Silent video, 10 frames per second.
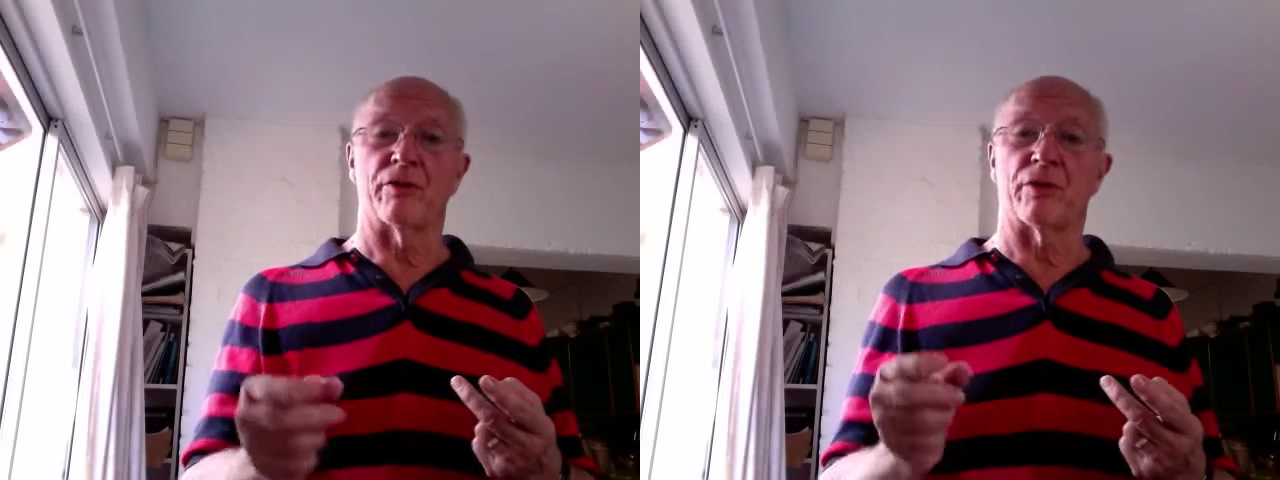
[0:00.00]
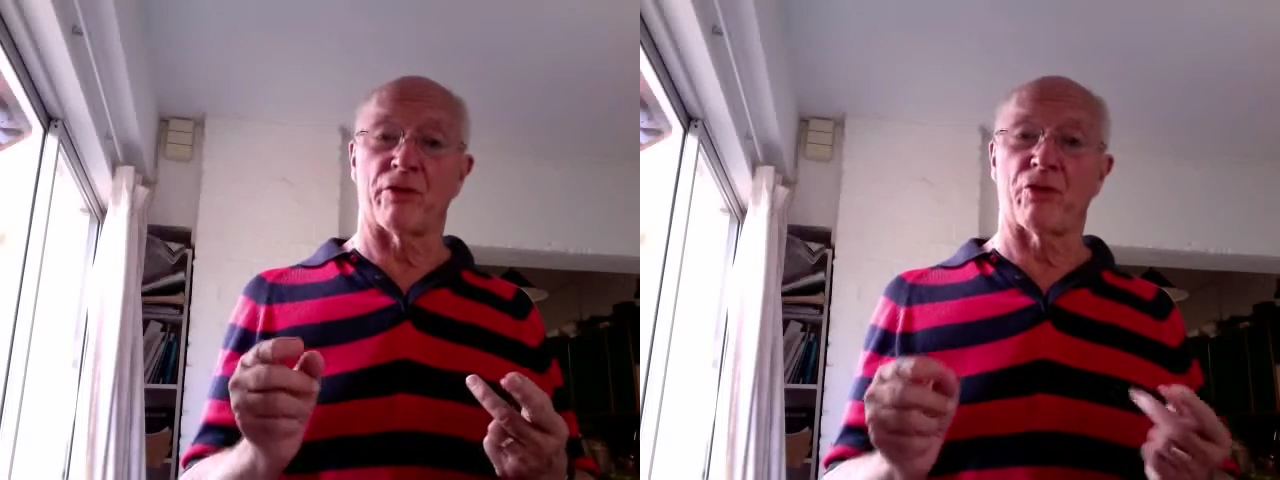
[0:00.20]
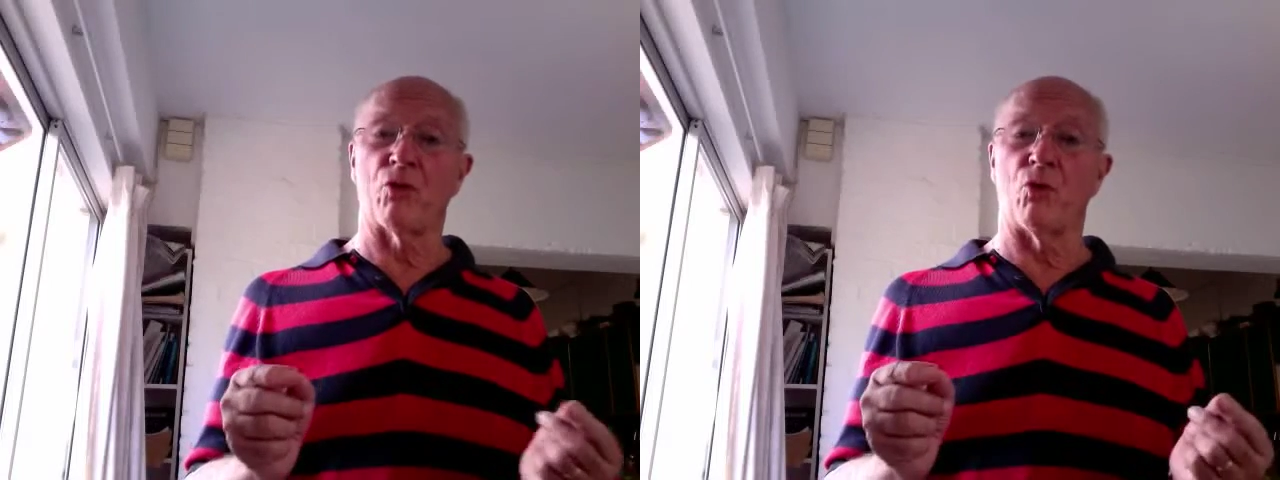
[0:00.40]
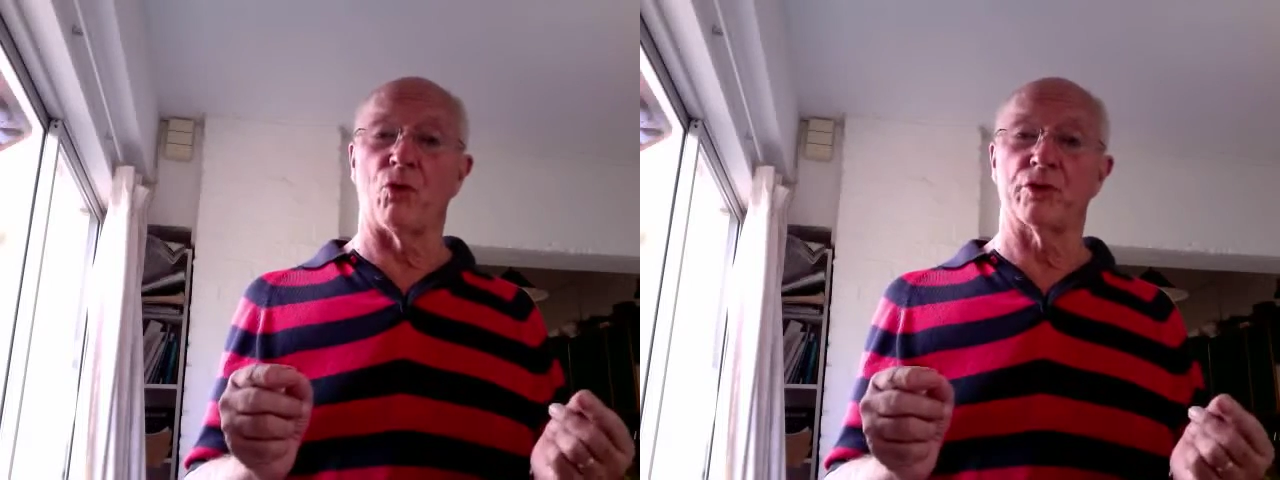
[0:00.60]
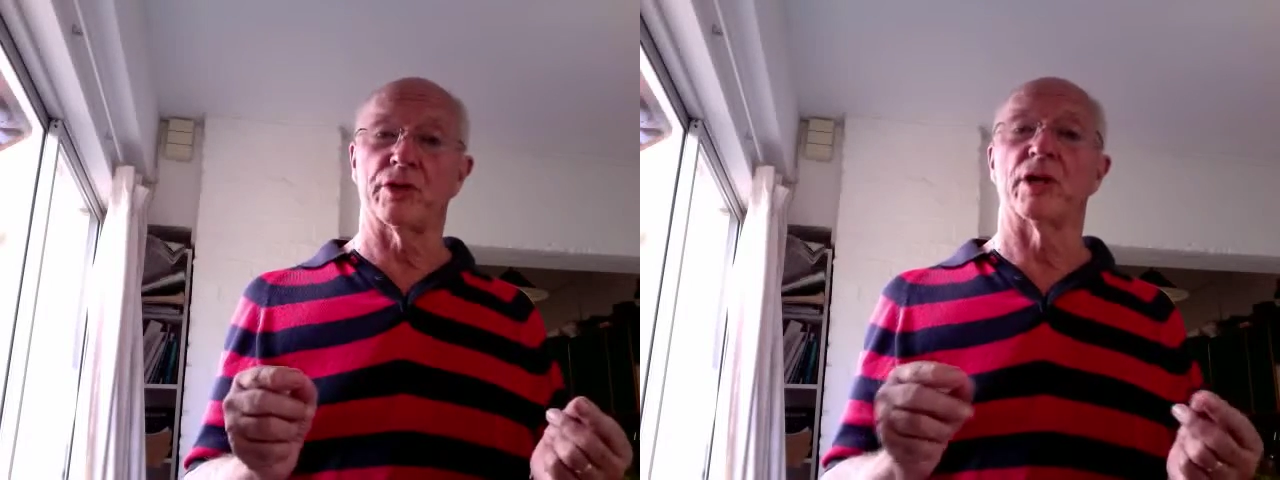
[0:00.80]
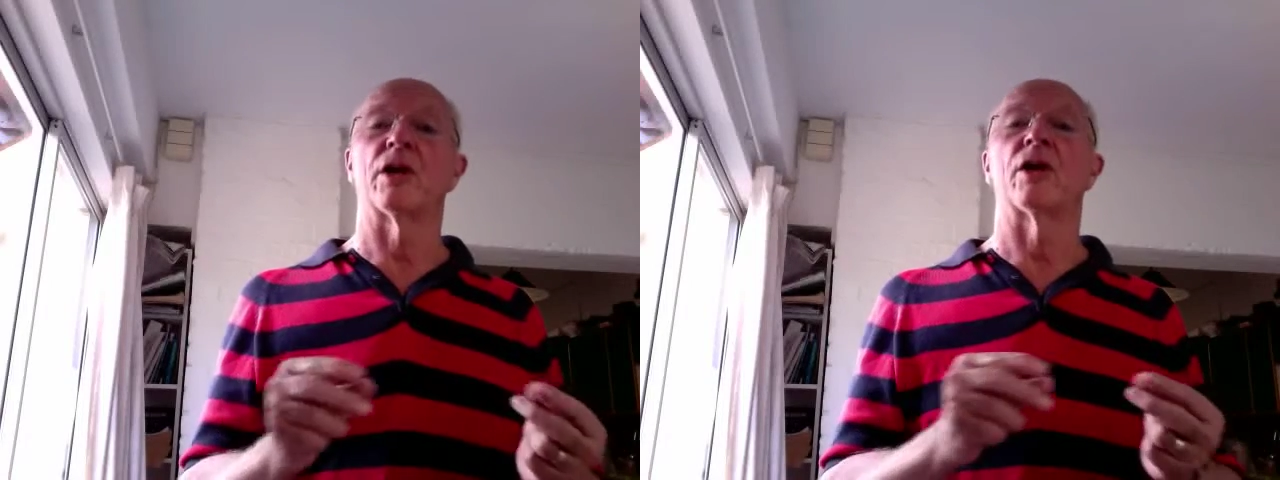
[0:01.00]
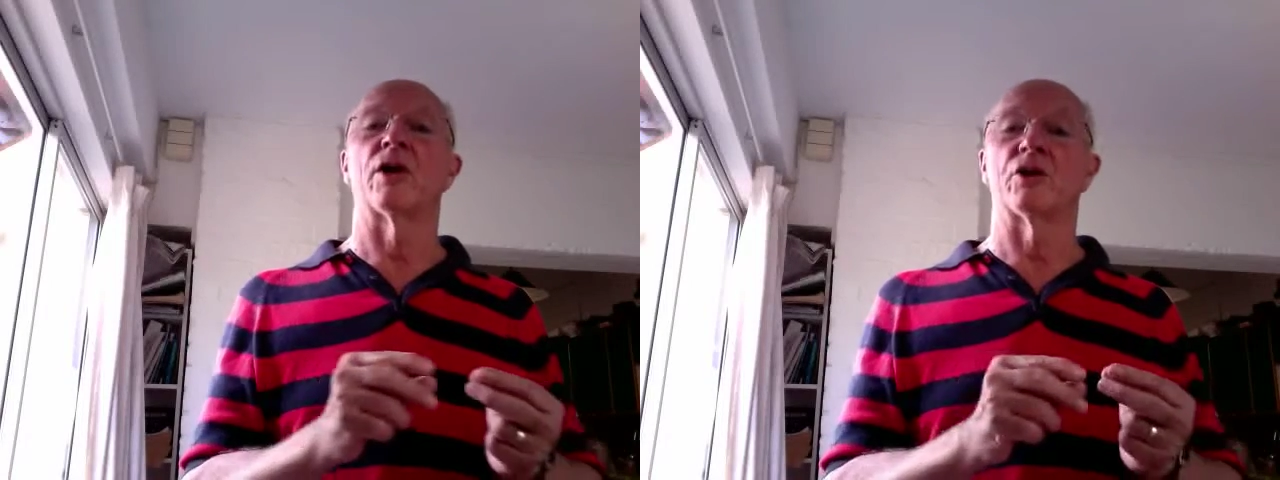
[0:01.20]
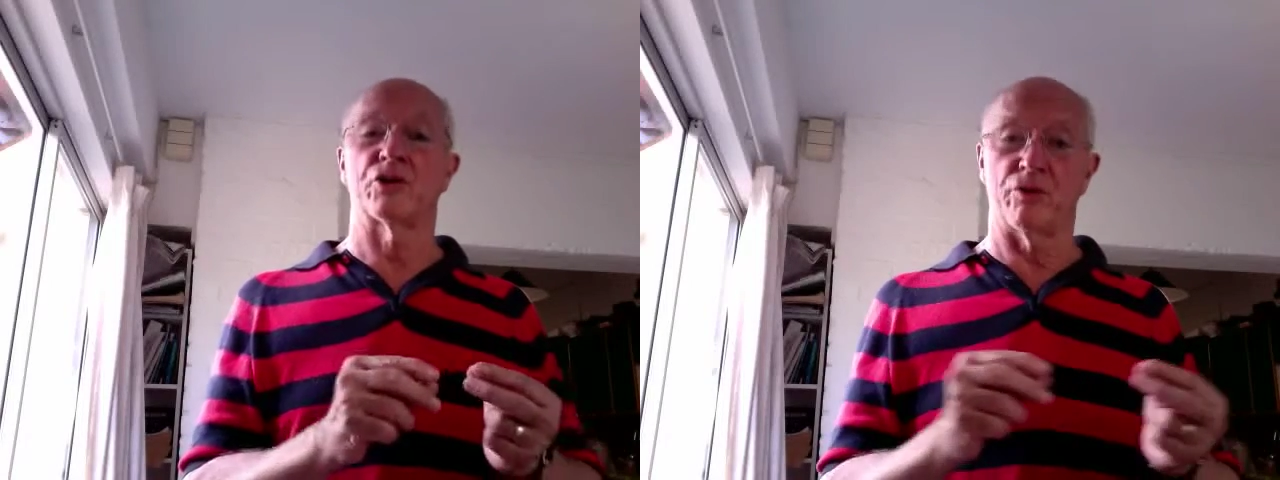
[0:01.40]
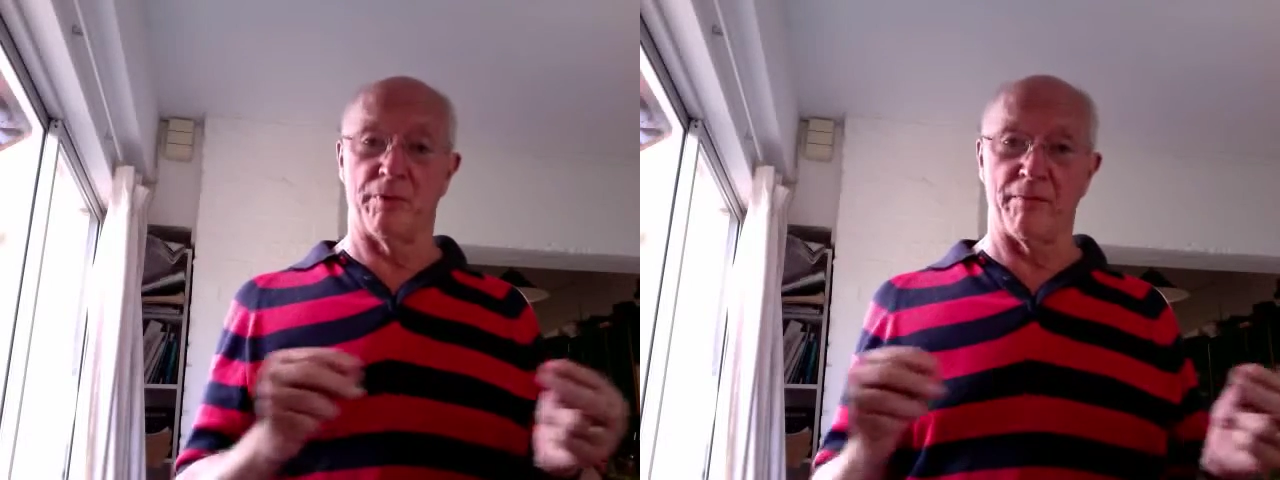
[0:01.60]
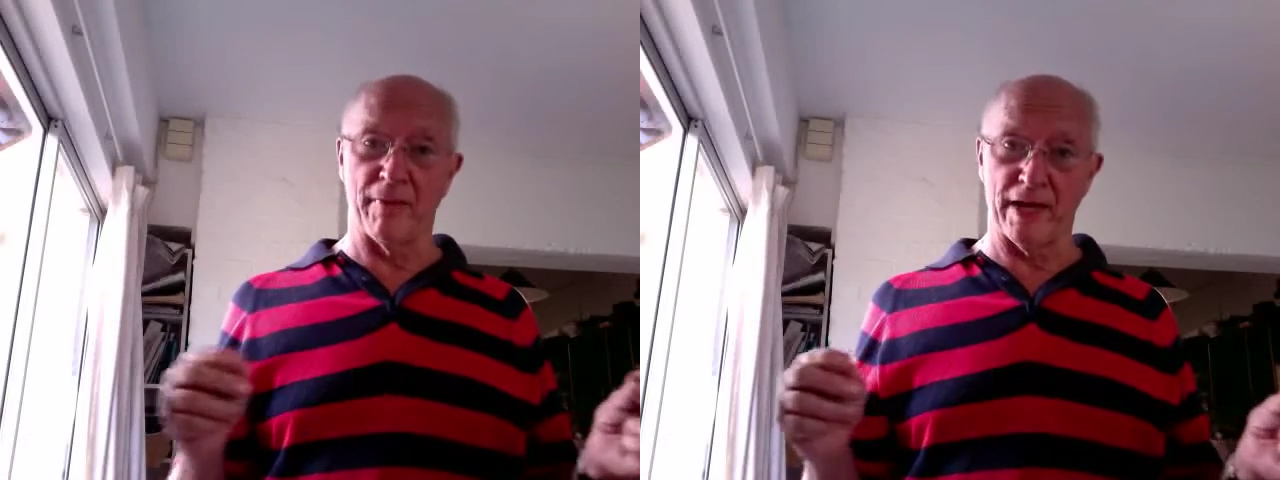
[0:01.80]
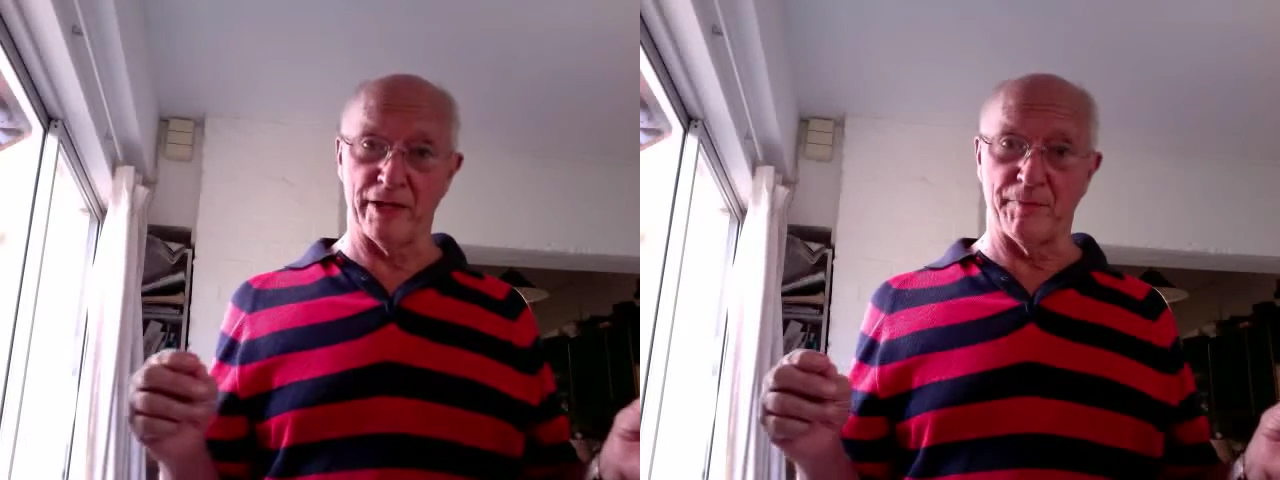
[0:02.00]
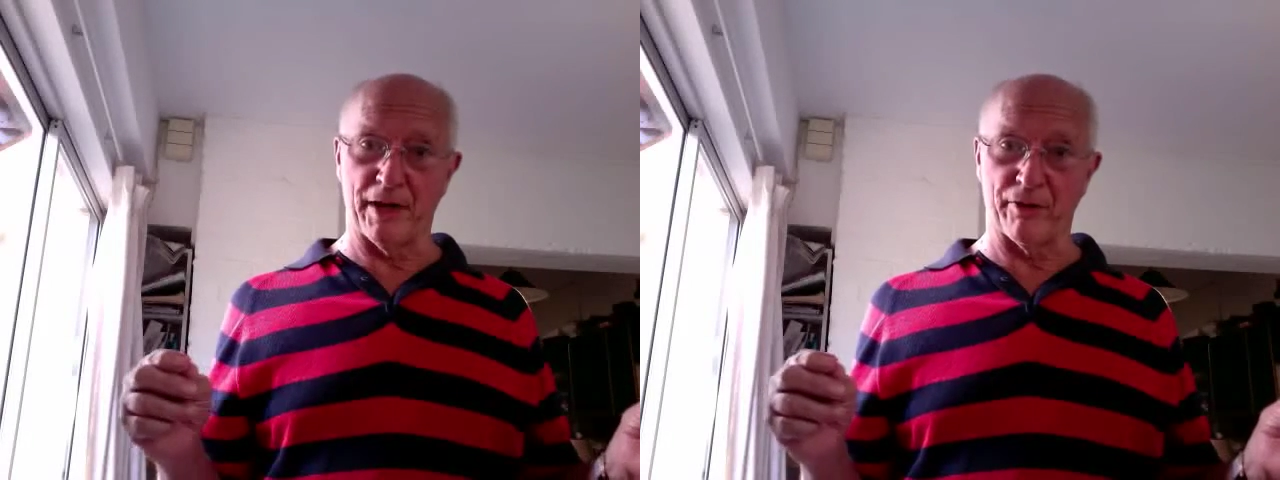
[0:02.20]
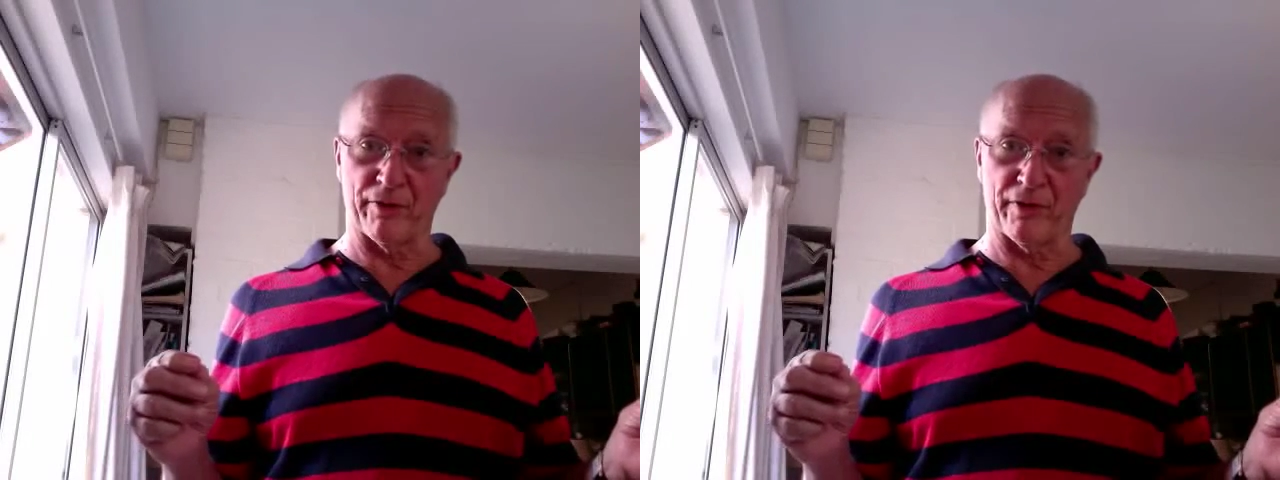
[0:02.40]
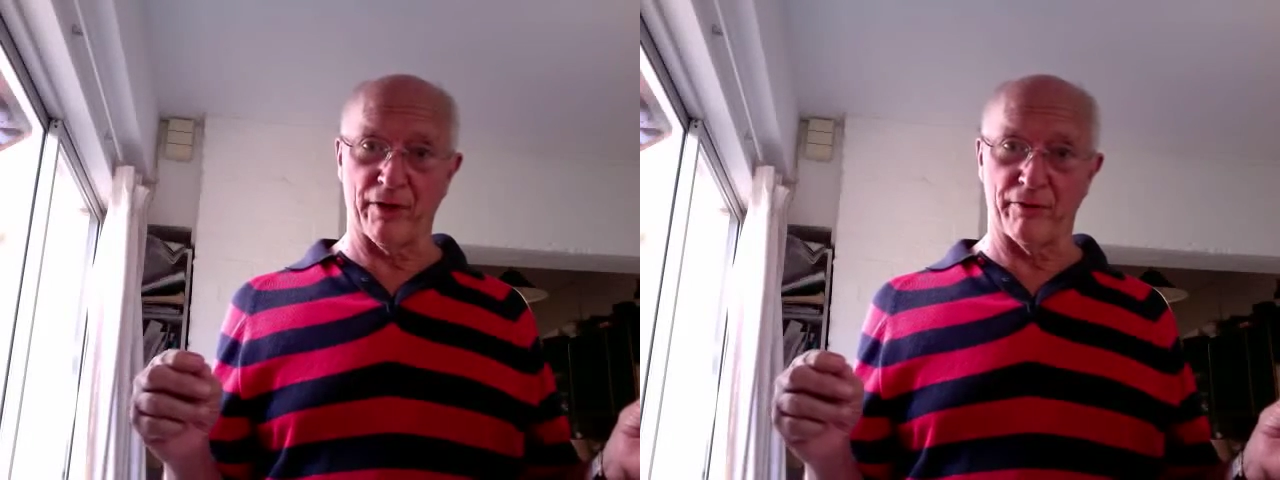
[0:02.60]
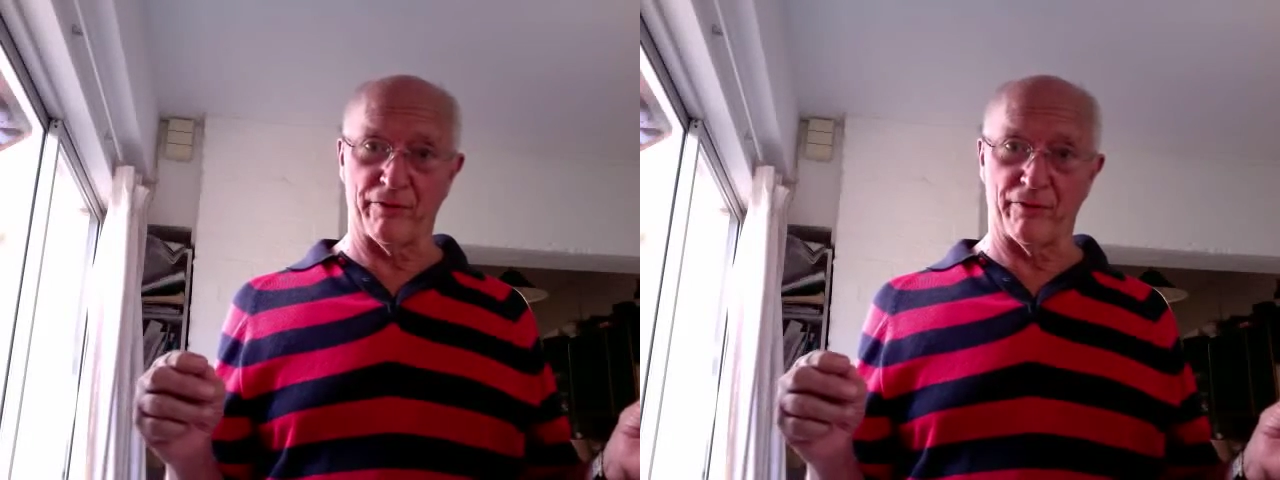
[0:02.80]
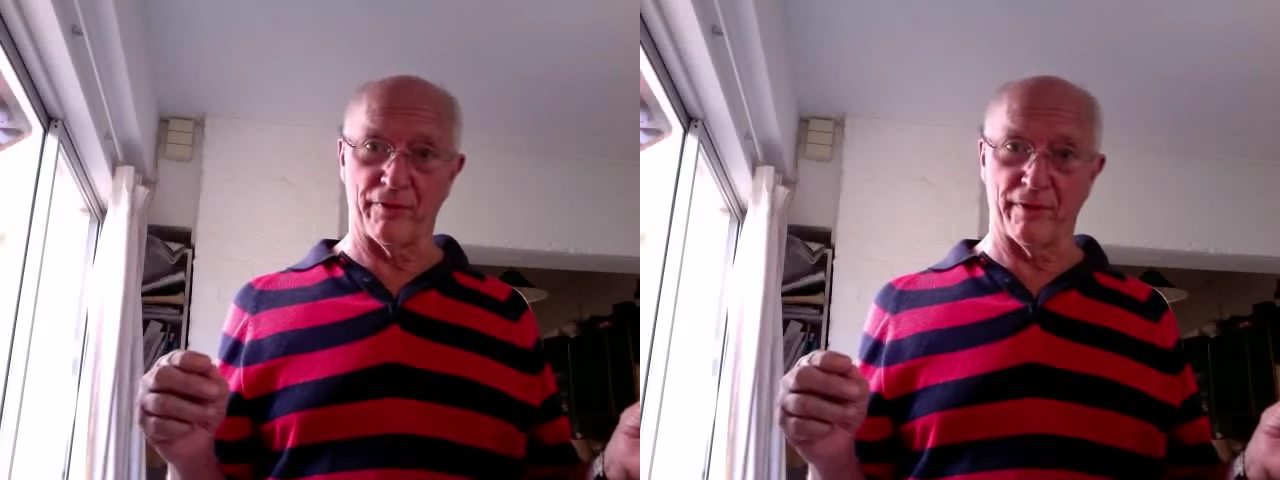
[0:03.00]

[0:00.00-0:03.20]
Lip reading: the sword should be made by yourself,